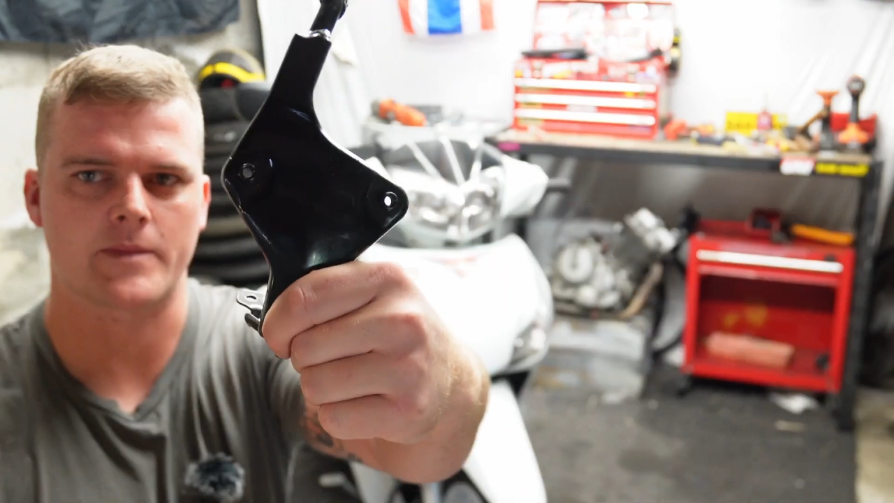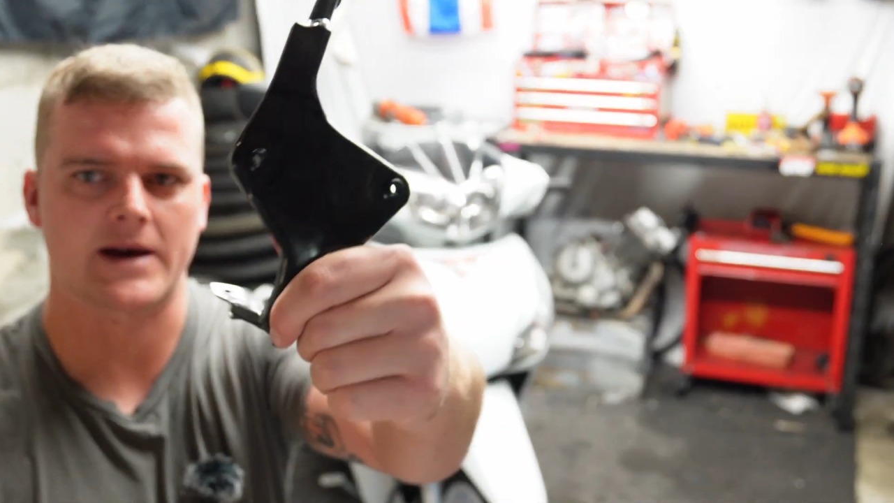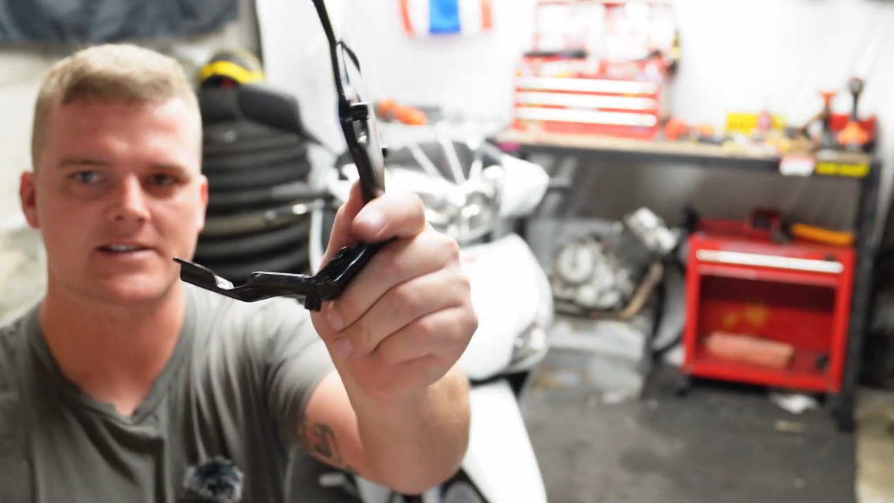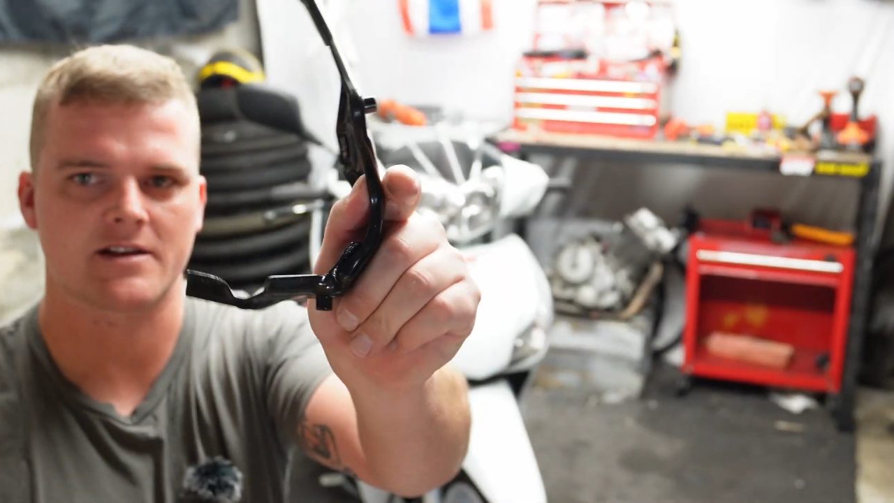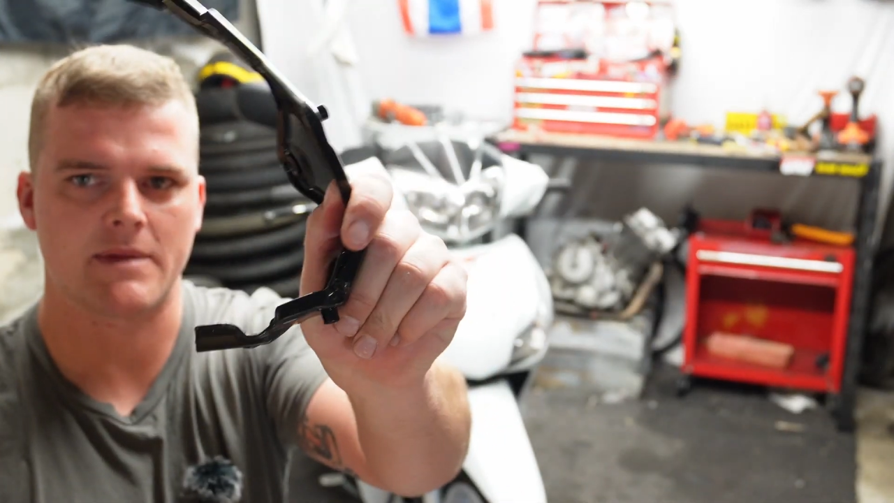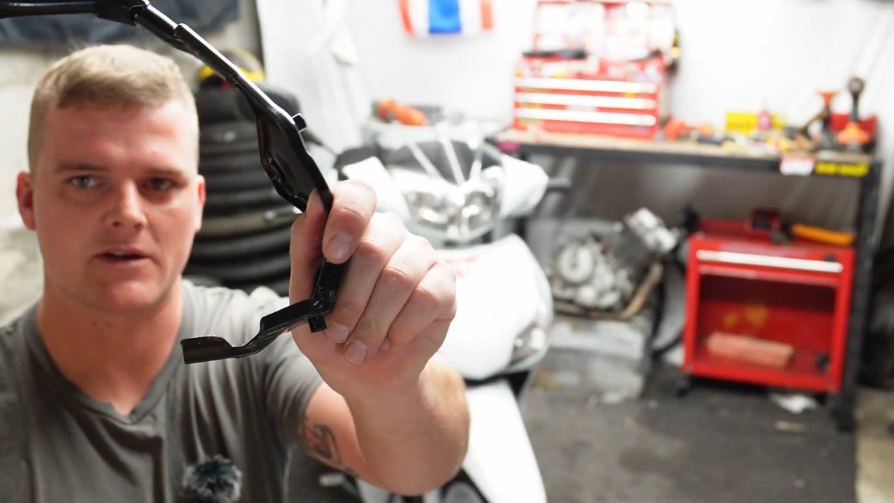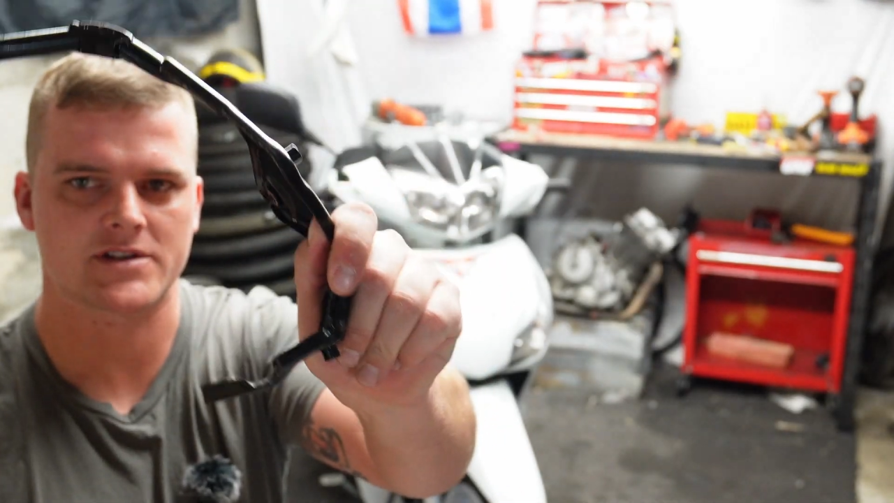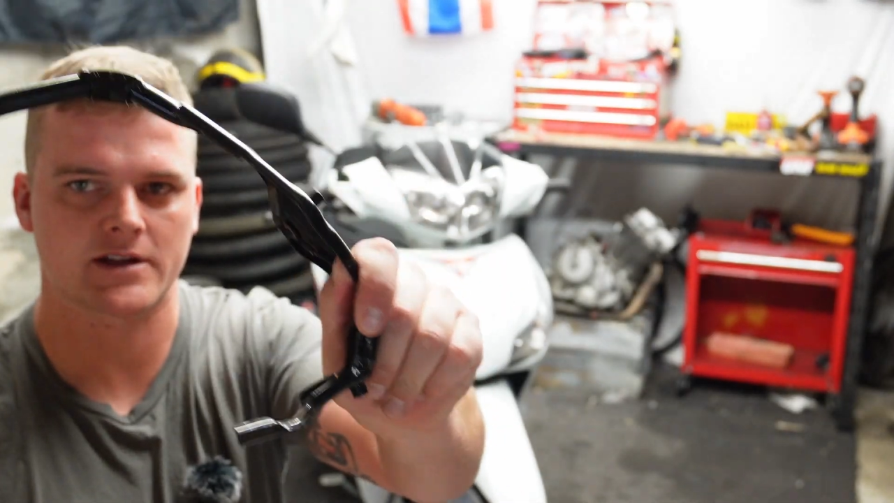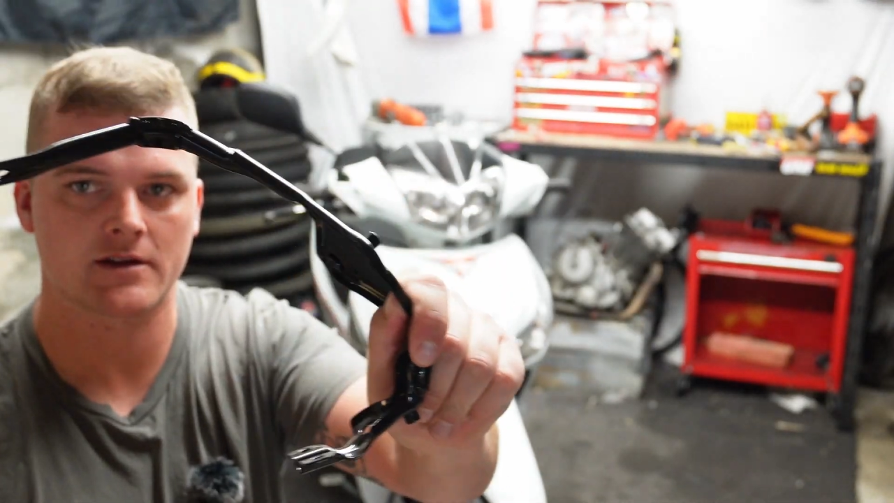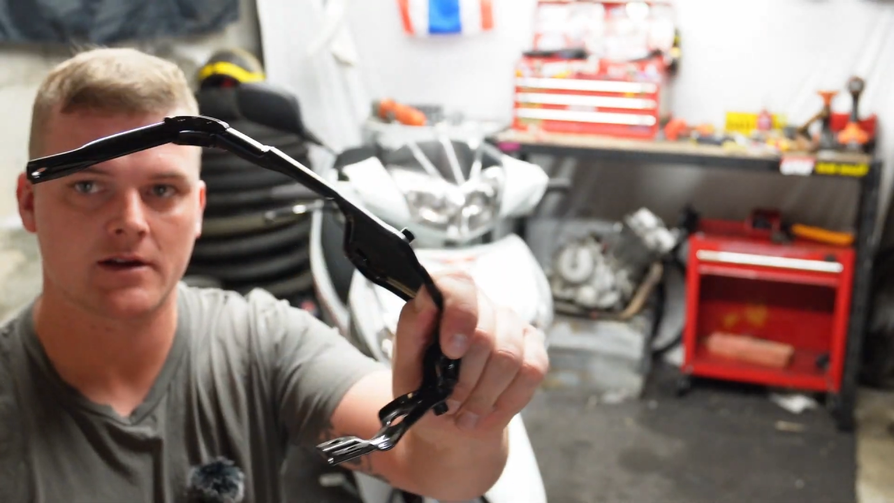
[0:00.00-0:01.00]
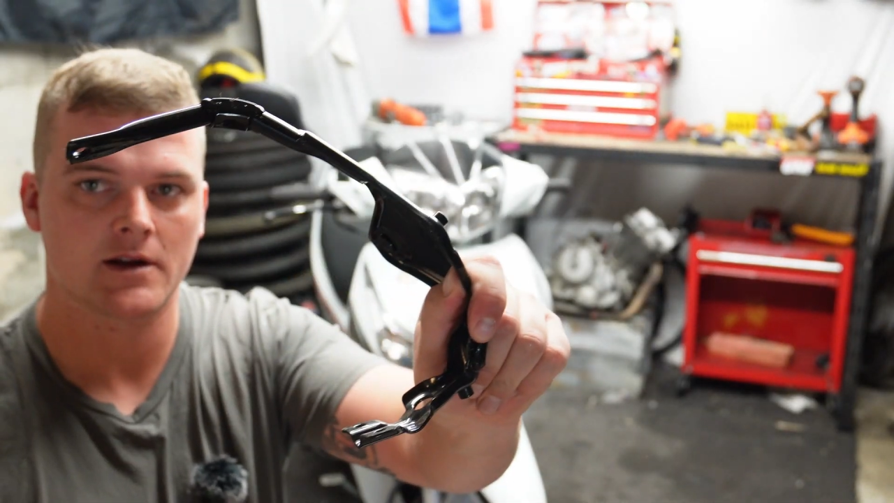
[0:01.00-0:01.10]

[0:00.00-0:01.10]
basket mounting